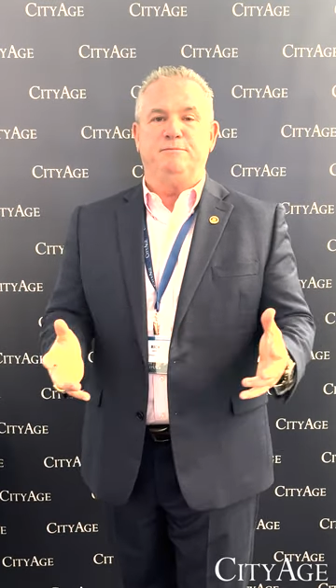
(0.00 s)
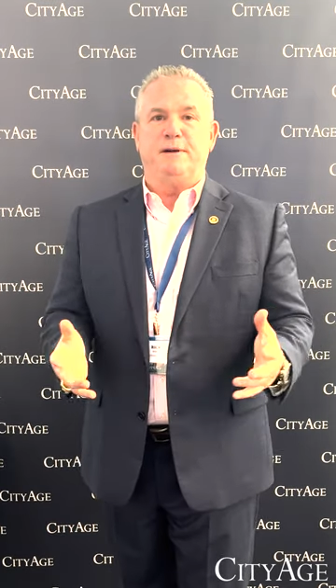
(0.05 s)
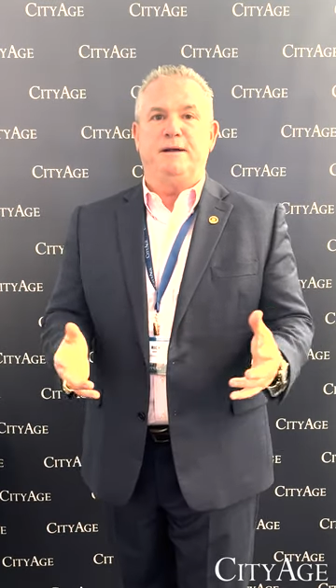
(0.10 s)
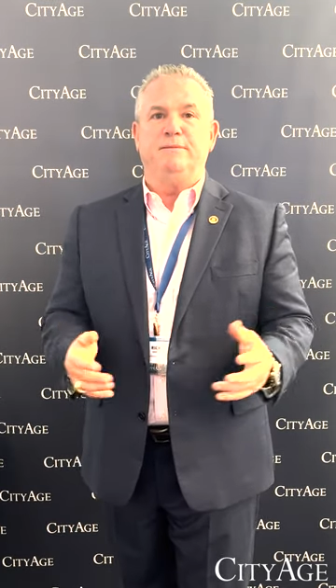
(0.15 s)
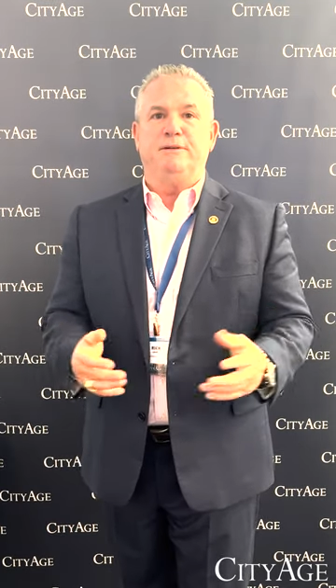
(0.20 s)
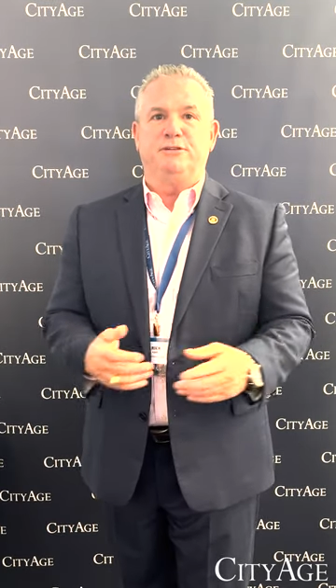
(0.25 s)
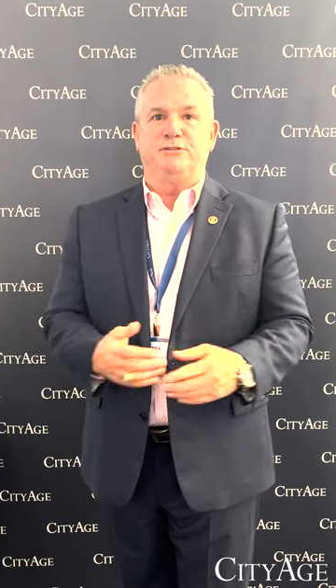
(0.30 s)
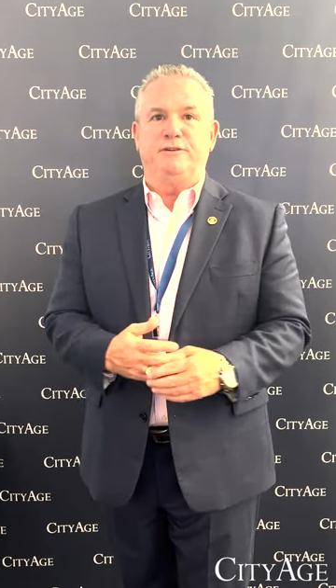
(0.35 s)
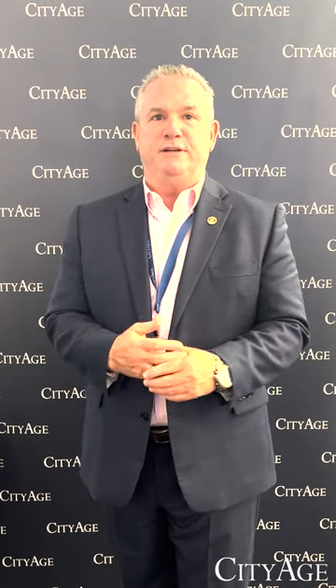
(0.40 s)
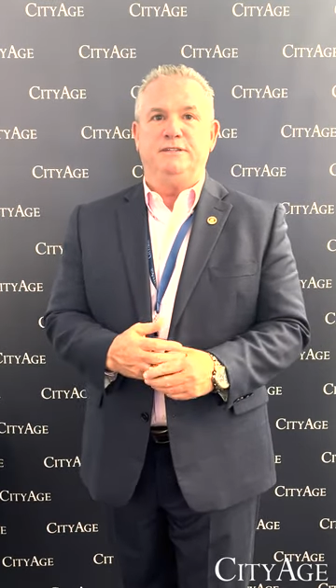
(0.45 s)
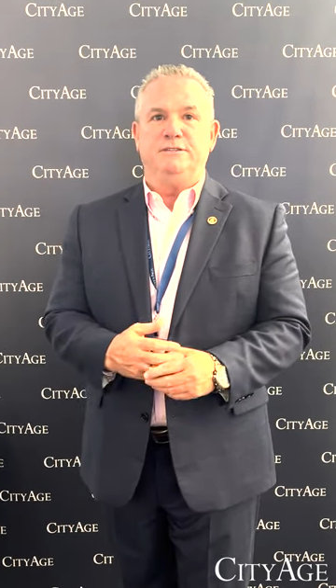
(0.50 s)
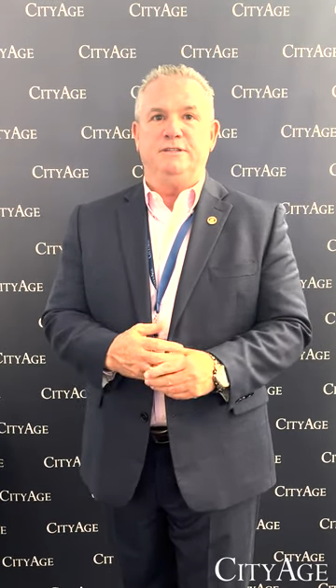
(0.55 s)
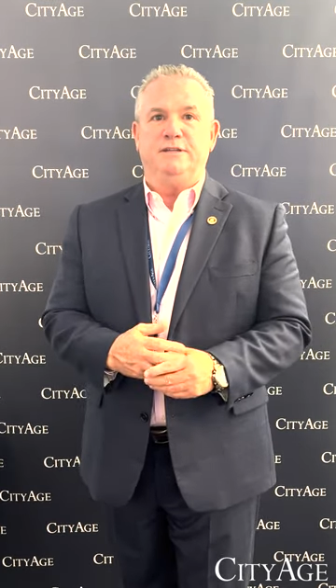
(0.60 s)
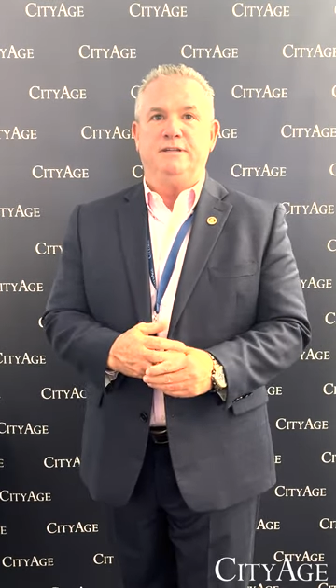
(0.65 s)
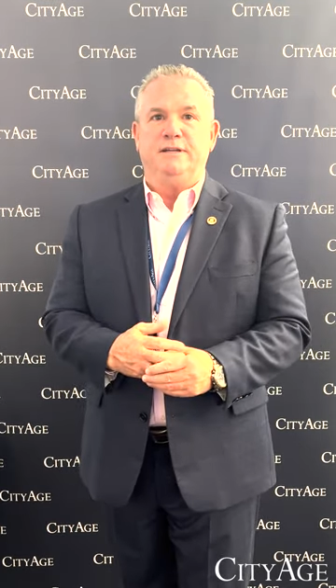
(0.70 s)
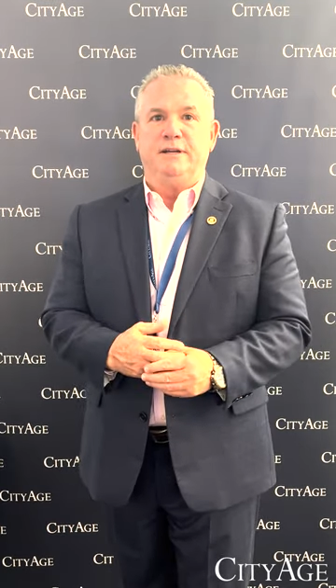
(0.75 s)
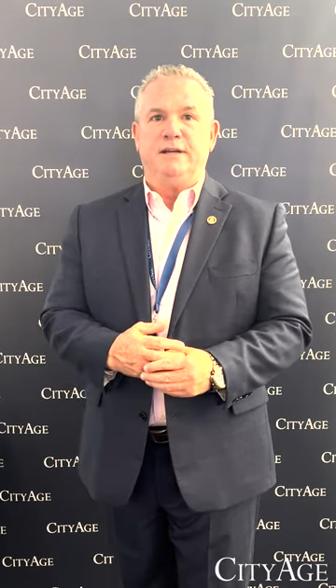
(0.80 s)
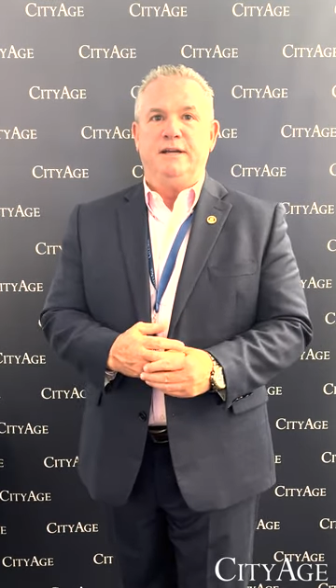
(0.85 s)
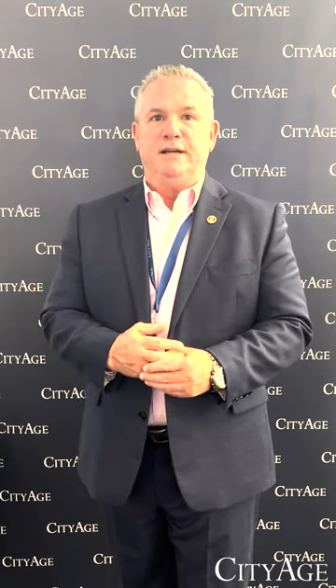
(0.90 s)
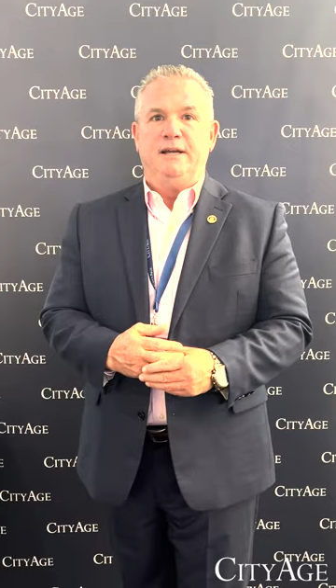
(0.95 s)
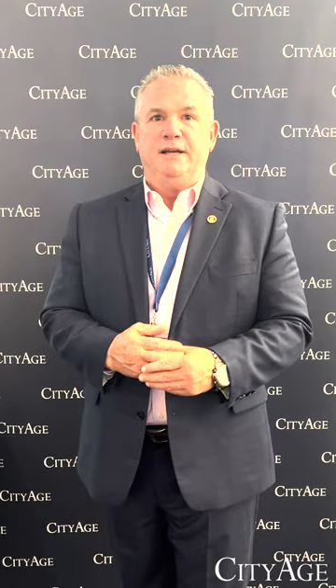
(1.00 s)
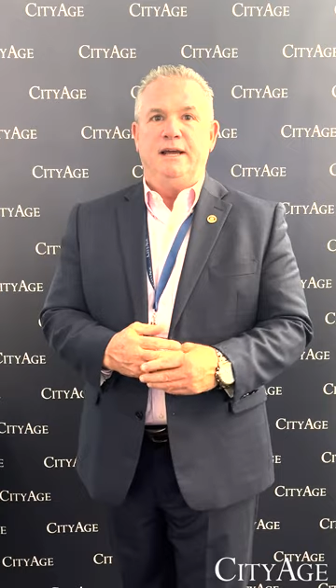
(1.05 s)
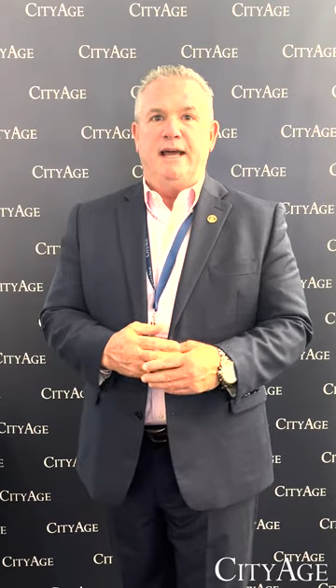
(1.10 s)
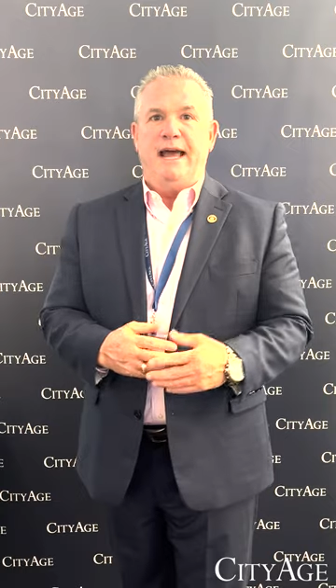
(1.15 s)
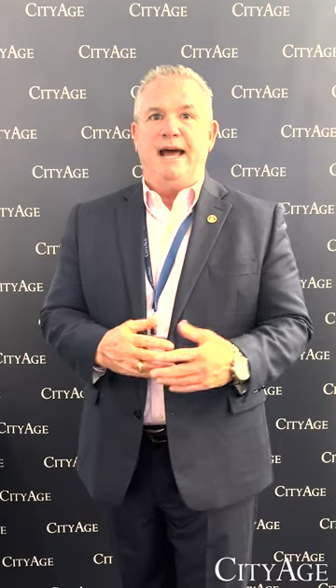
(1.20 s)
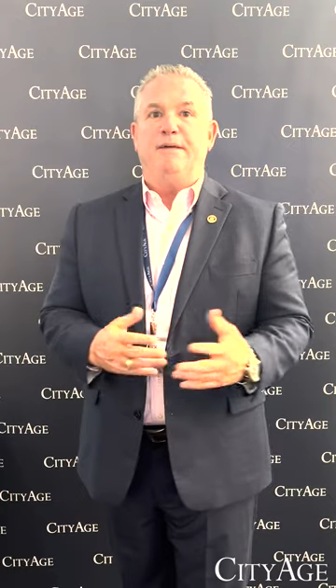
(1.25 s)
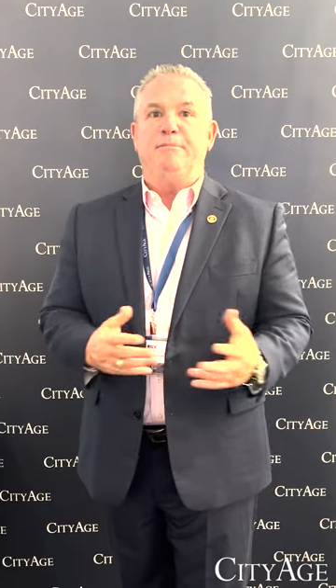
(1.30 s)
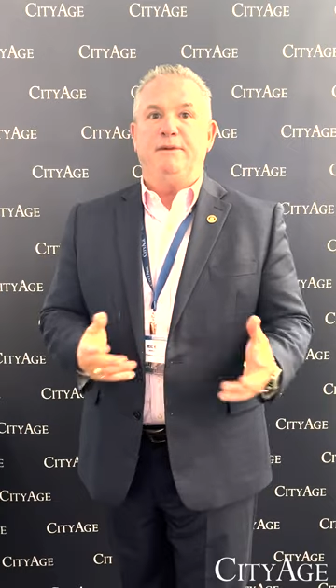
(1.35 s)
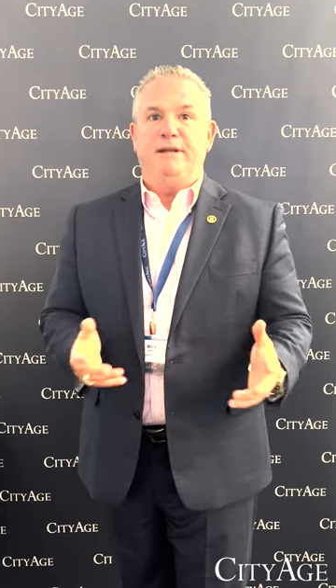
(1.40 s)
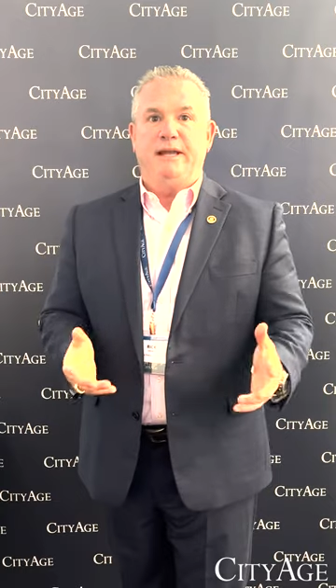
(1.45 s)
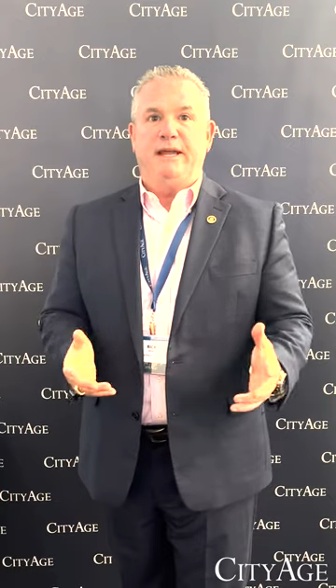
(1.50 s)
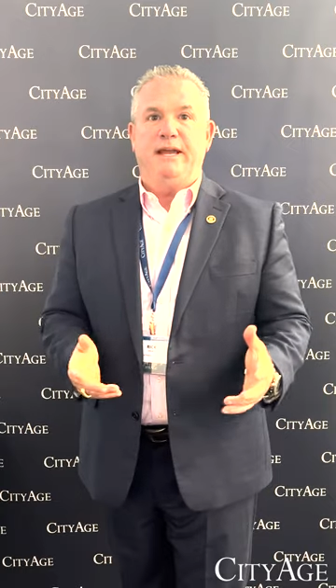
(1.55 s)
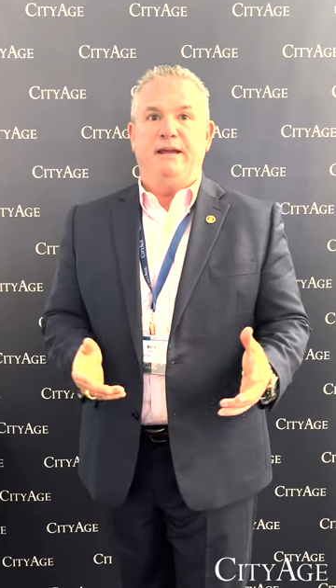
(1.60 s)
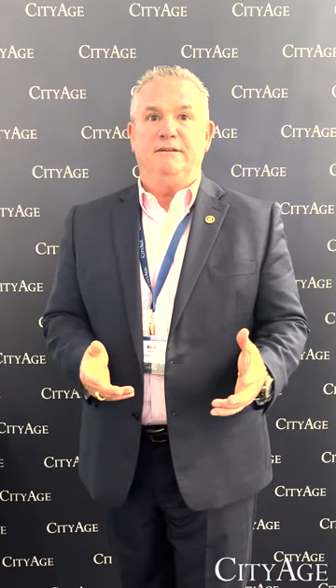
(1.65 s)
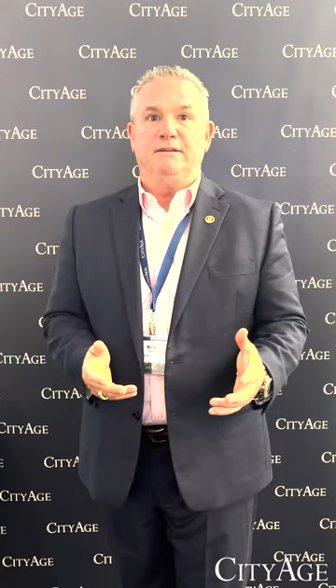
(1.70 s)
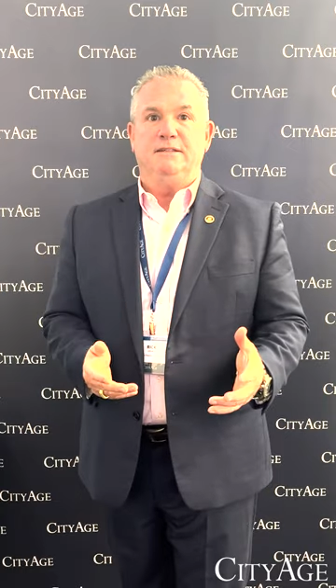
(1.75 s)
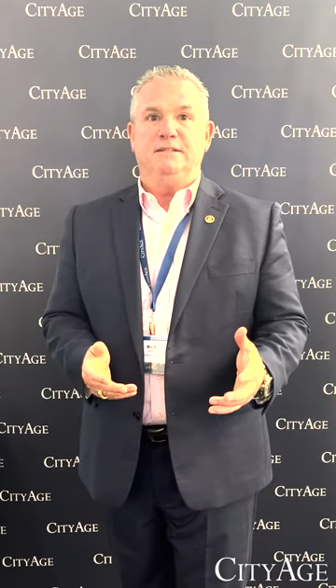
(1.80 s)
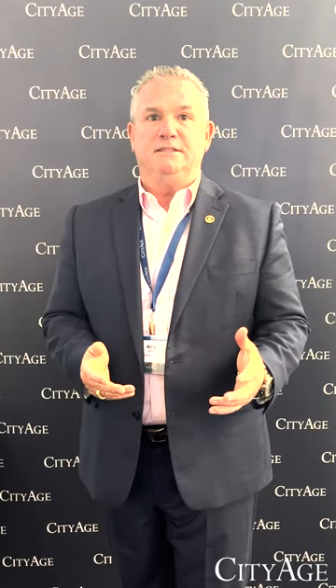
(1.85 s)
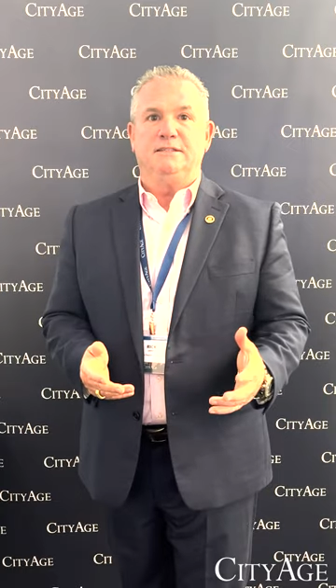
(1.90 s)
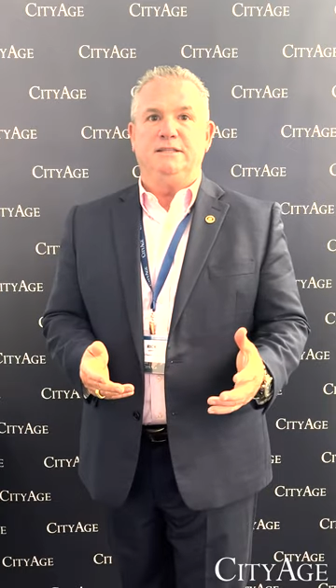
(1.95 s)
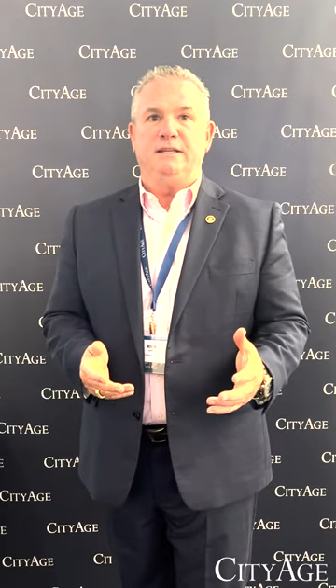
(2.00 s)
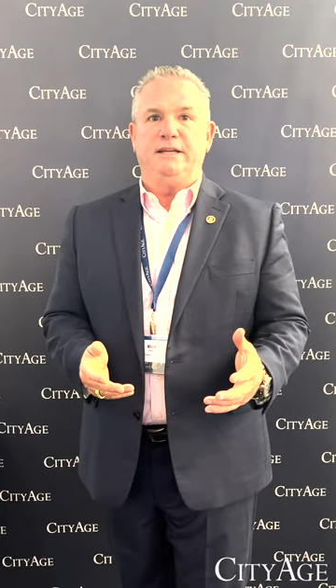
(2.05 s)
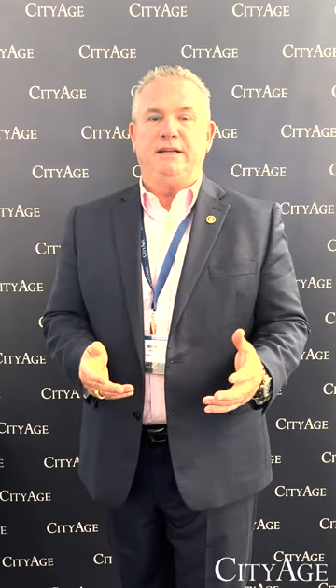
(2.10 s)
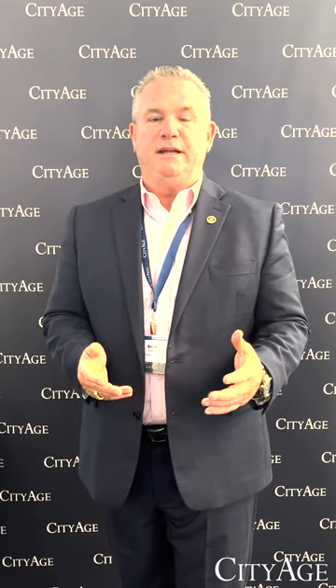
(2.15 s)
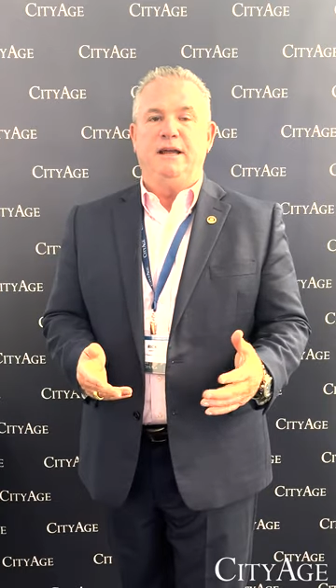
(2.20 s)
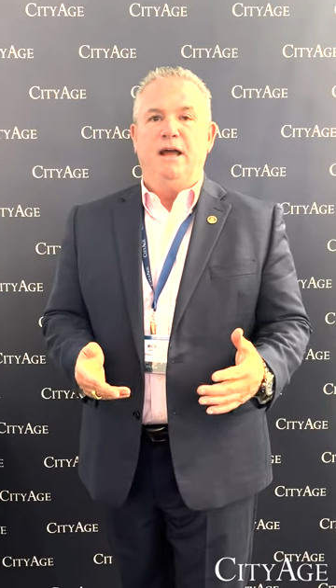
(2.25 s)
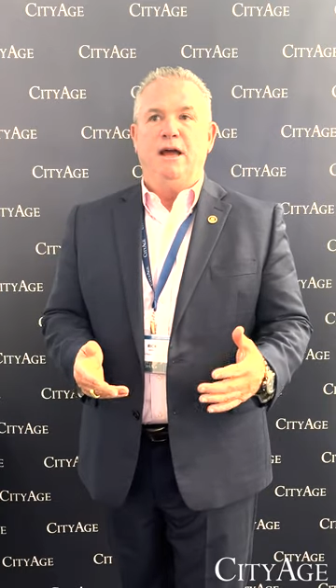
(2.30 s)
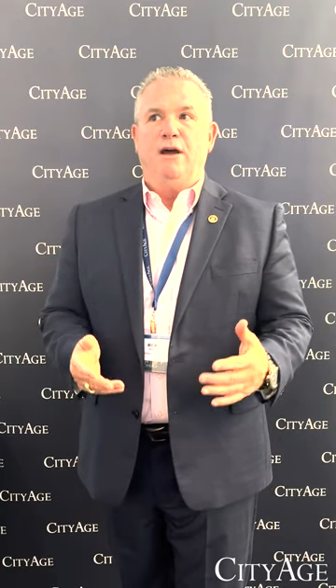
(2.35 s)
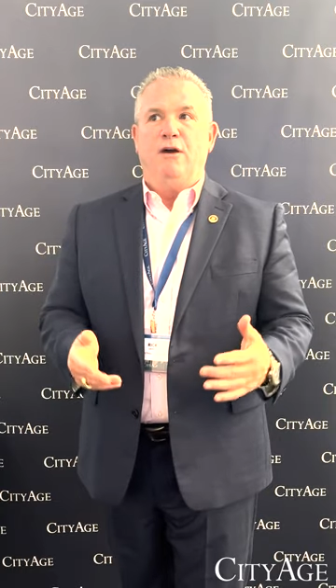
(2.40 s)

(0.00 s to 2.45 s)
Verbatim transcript: public transit happening here in the city,